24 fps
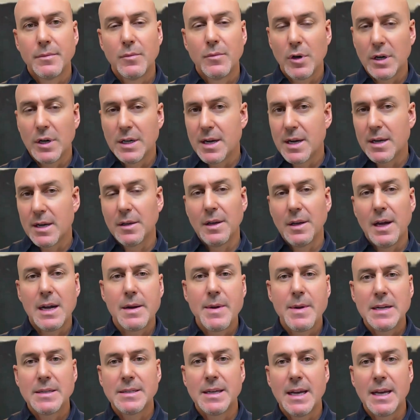We're going to talk a lot
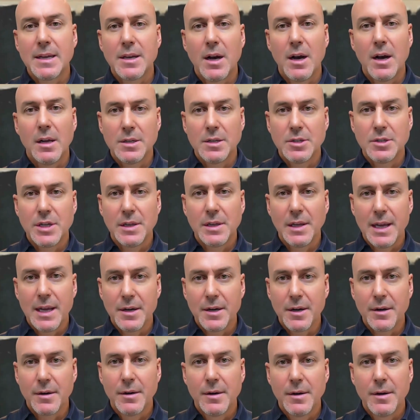about psychology
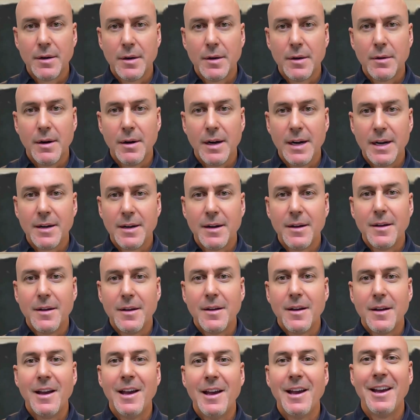later, right?
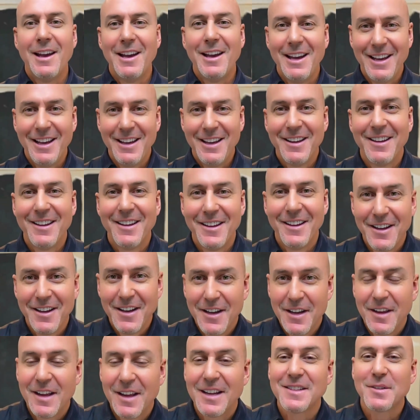
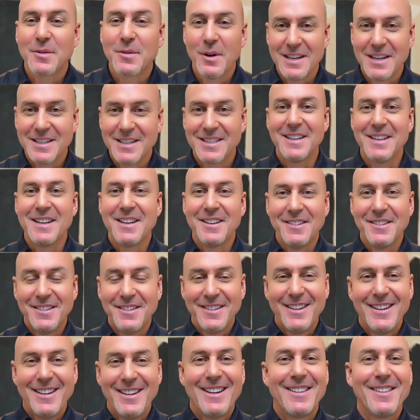That's right, Sunil.
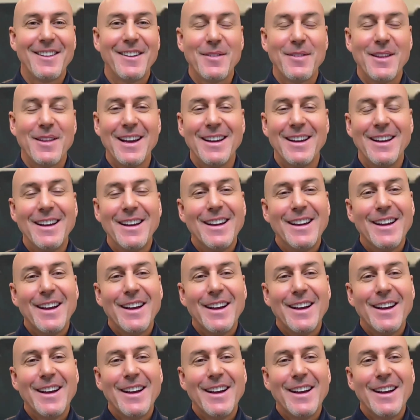I love that.